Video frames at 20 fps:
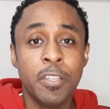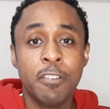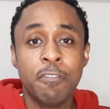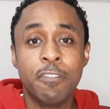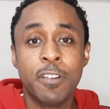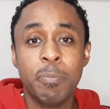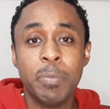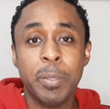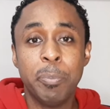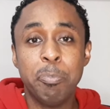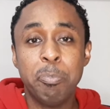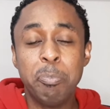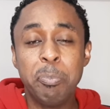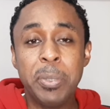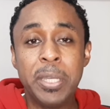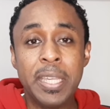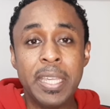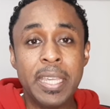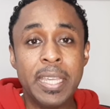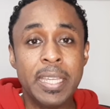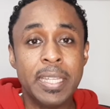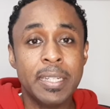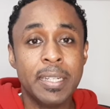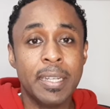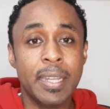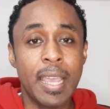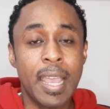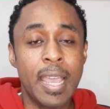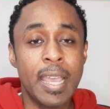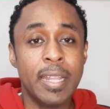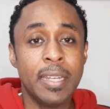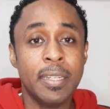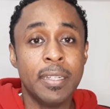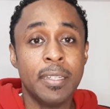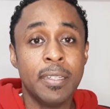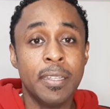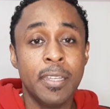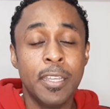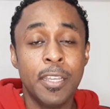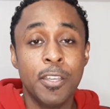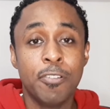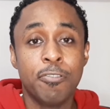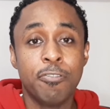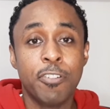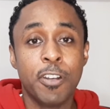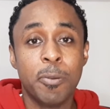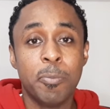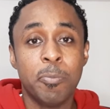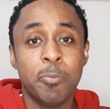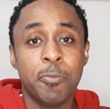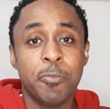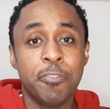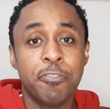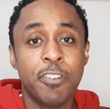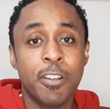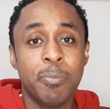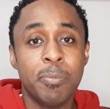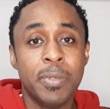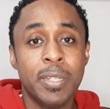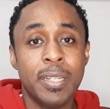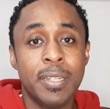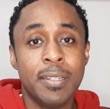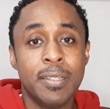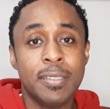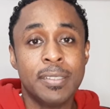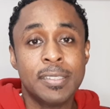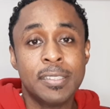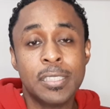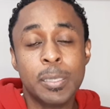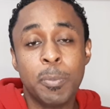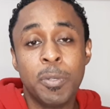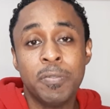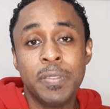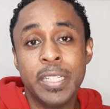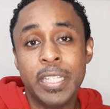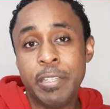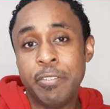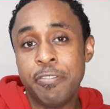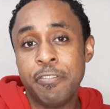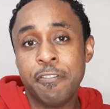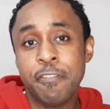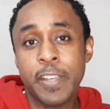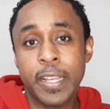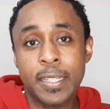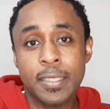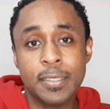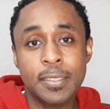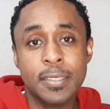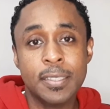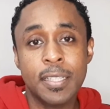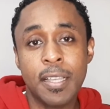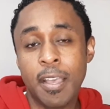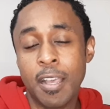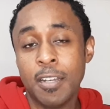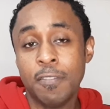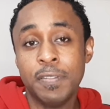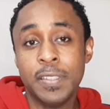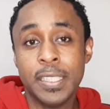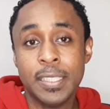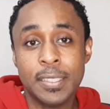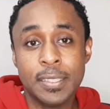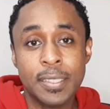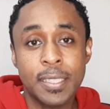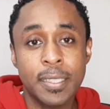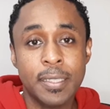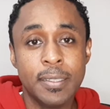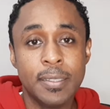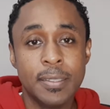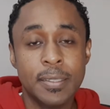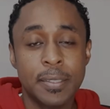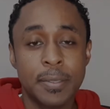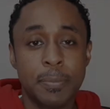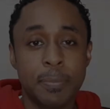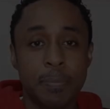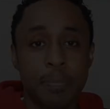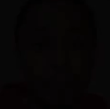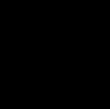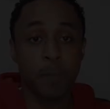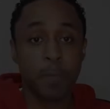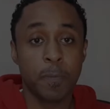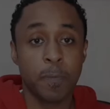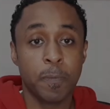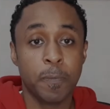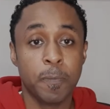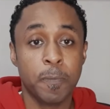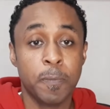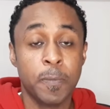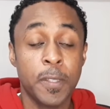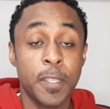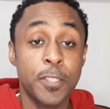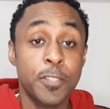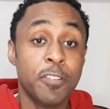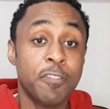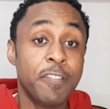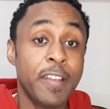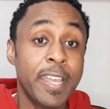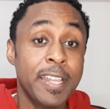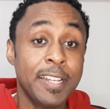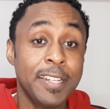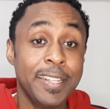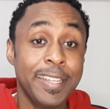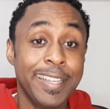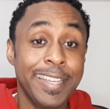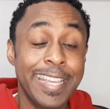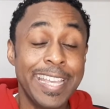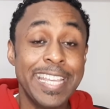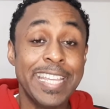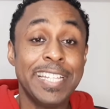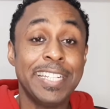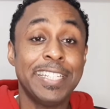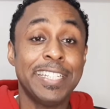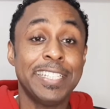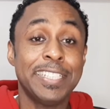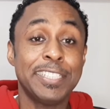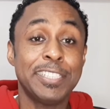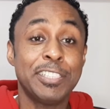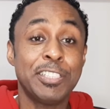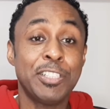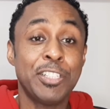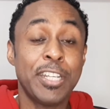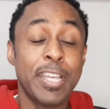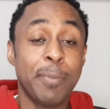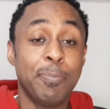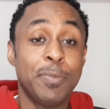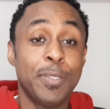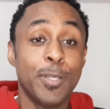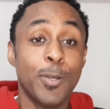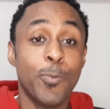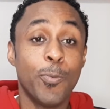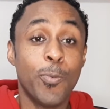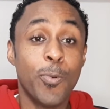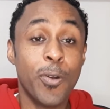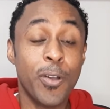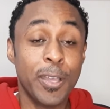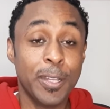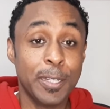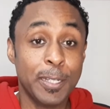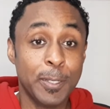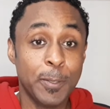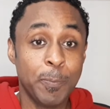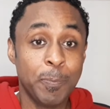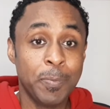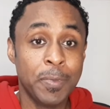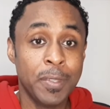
from the pain and from some of the effects of these things. So finally, in chapter 1,